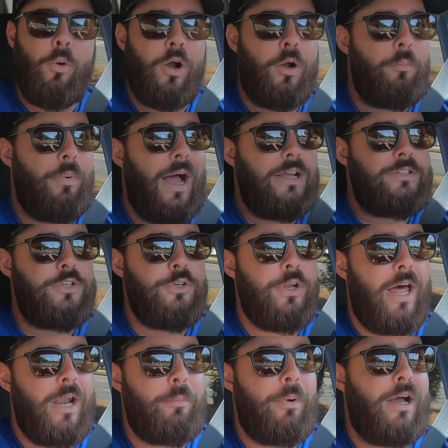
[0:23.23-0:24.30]
welcome back to
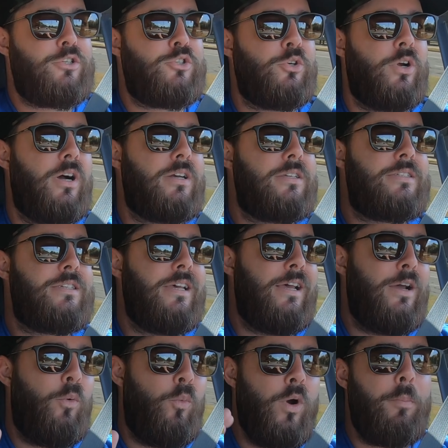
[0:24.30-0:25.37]
United by Trucks.
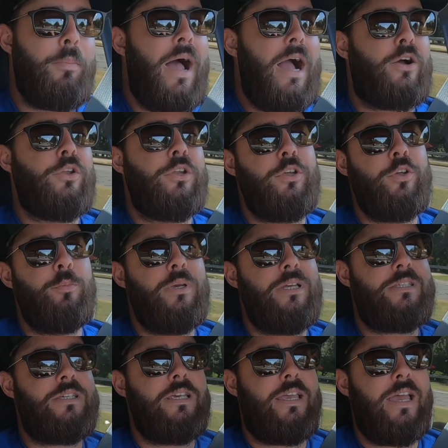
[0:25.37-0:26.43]
We're back on the
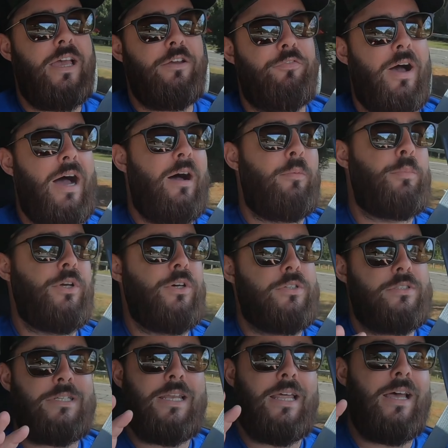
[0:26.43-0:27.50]
UBTK5
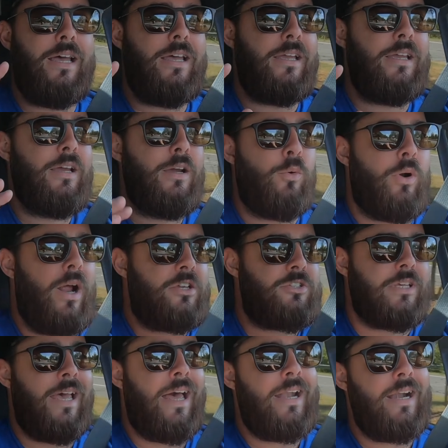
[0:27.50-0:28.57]
build today. We're
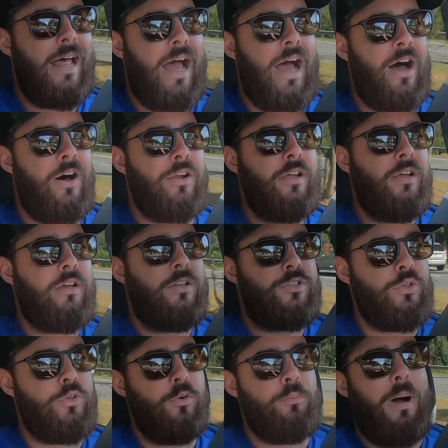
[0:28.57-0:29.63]
actually headed out
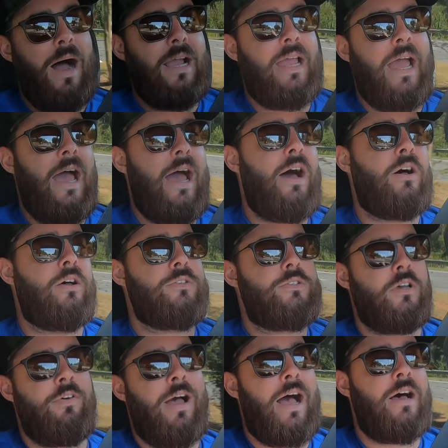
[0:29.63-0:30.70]
to Mike Howe's
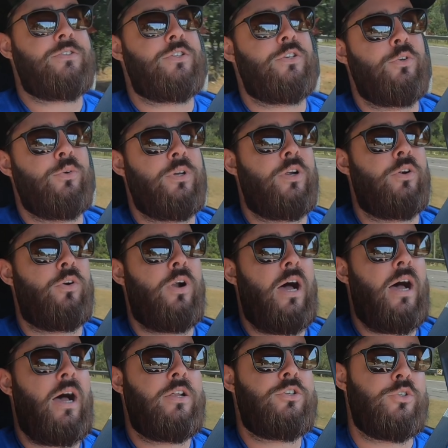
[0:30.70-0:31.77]
of How's It Doing
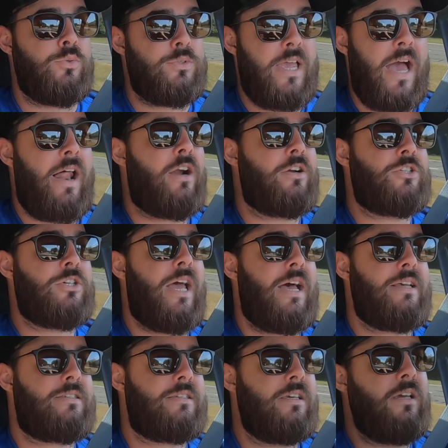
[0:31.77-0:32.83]
Garage, who's got our
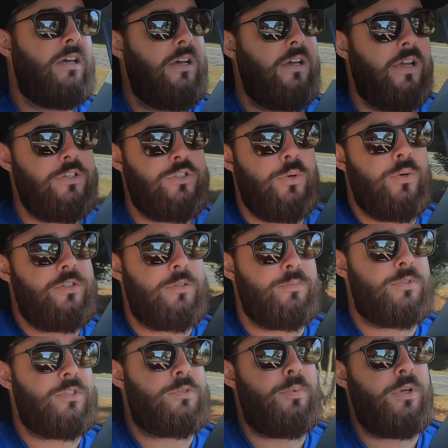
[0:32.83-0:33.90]
chassis. He's doing
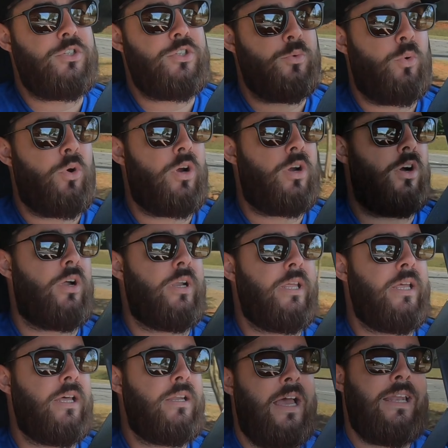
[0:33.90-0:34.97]
some suspension work on
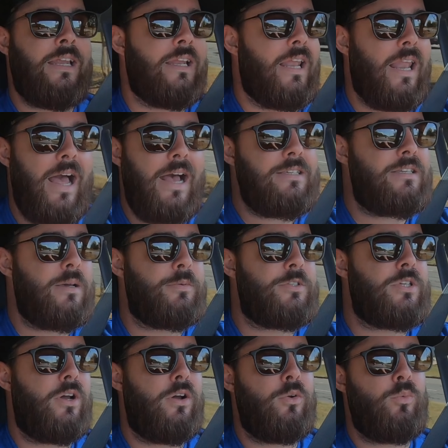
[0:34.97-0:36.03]
it. And in the last
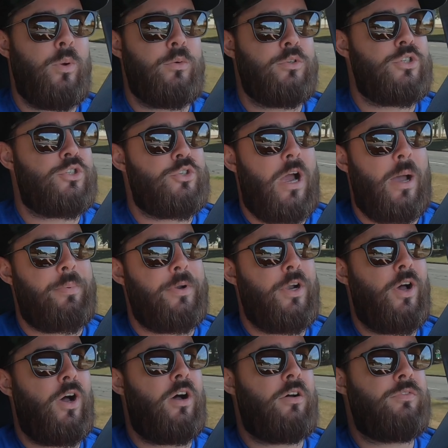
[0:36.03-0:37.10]
episode, we were just dropping it
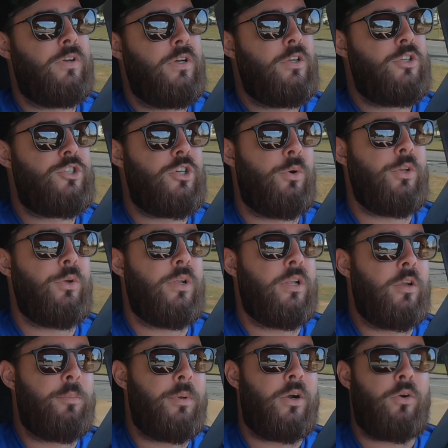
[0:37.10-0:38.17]
off, showing you a
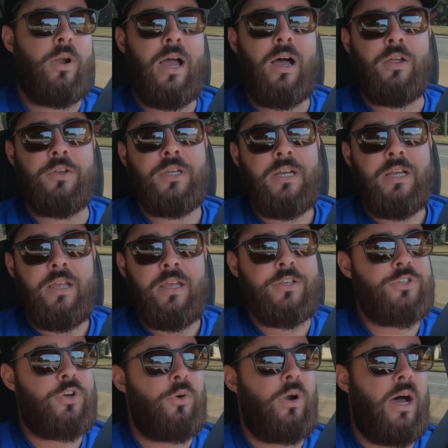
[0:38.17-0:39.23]
little bit around
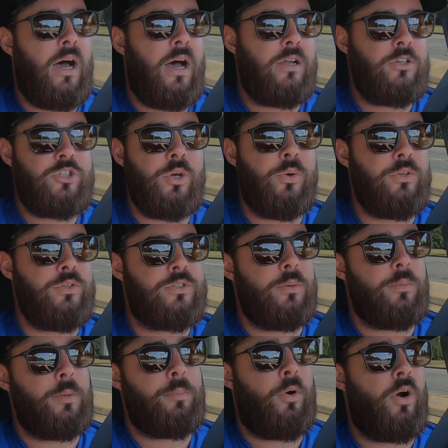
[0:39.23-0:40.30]
his garage, showing you
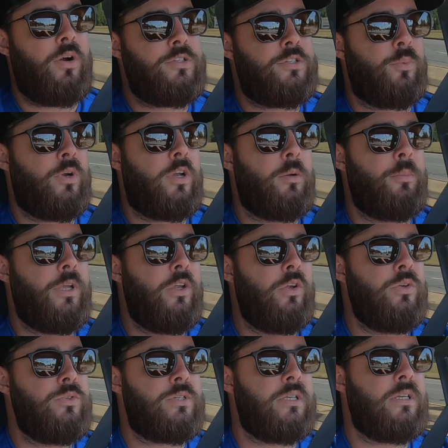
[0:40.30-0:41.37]
some of the parts that we're gonna be
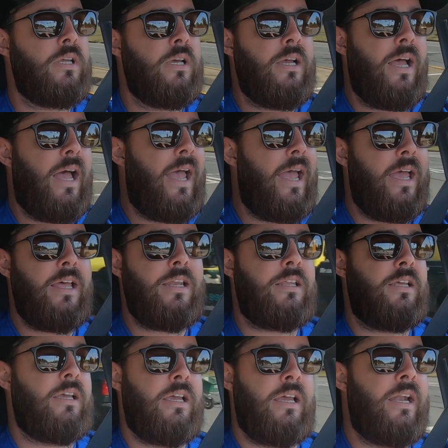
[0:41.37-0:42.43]
using. And
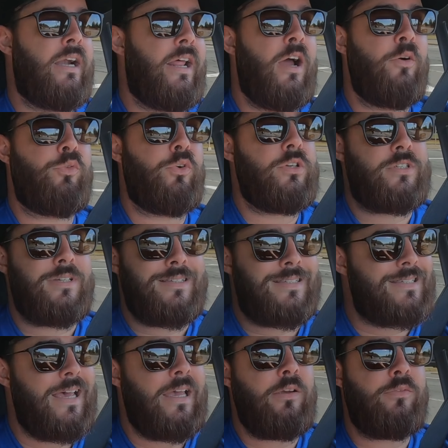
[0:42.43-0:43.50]
in an effort to
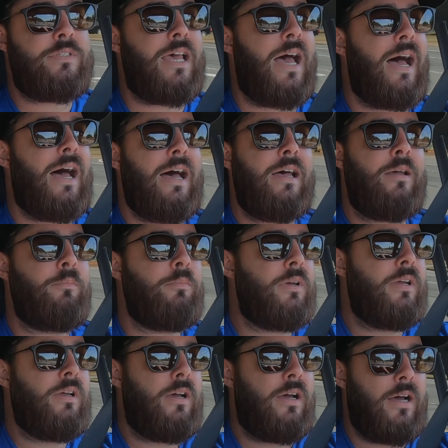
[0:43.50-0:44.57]
save time,
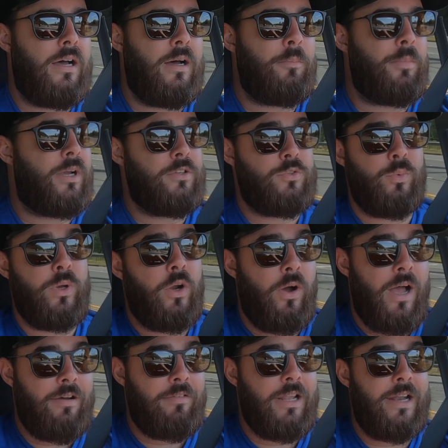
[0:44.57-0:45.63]
because we
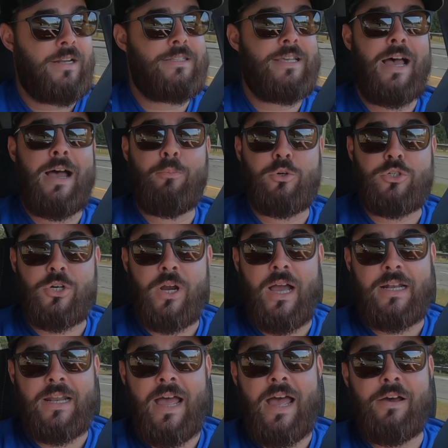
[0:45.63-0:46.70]
don't have a lot of time, we're
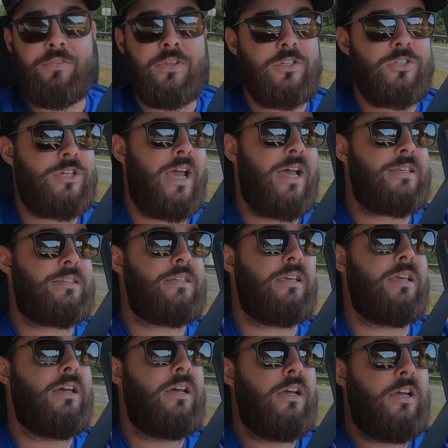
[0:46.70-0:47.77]
trying to have this
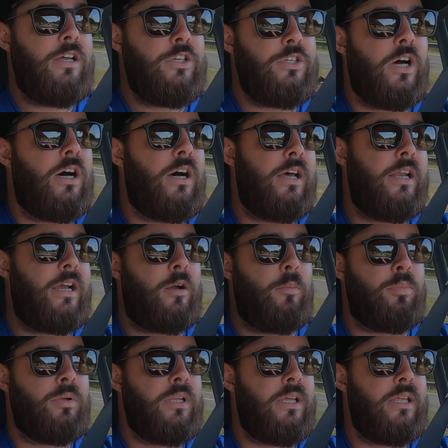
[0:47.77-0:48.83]
chassis done and
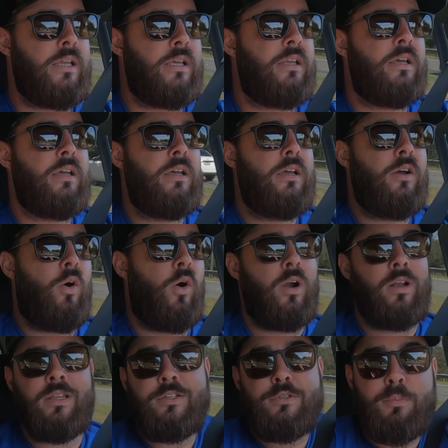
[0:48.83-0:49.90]
completed, or
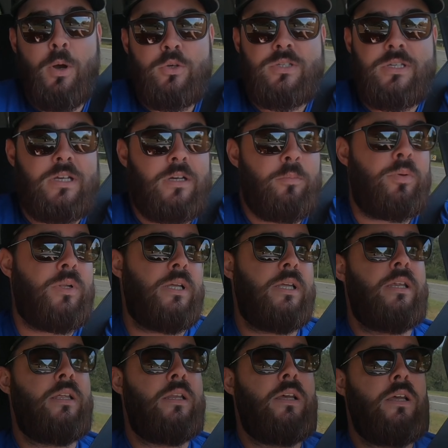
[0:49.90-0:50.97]
at least mostly
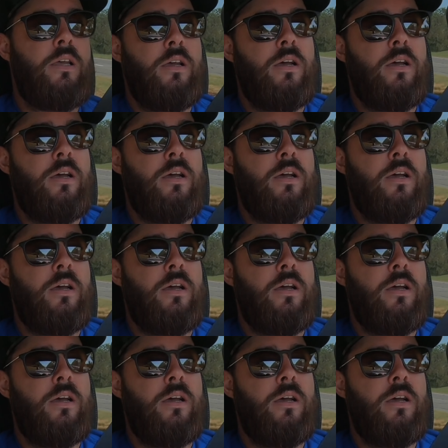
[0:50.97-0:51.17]
completed,